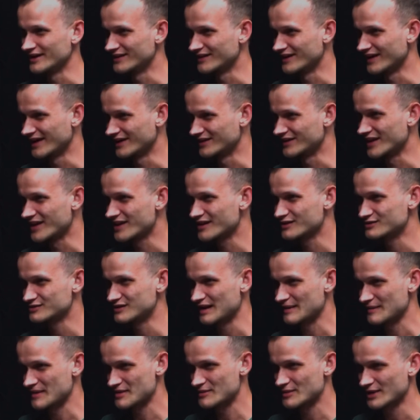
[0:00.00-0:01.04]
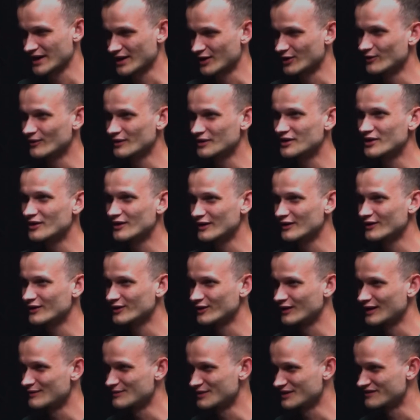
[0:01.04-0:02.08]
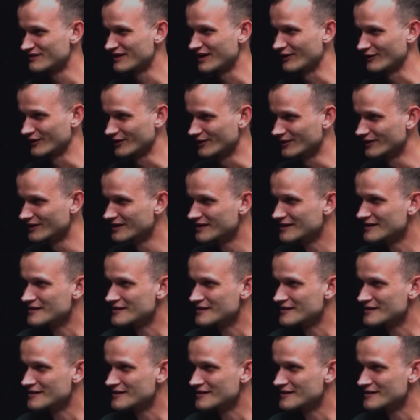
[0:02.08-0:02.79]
and they had these claims about how it would go up in value.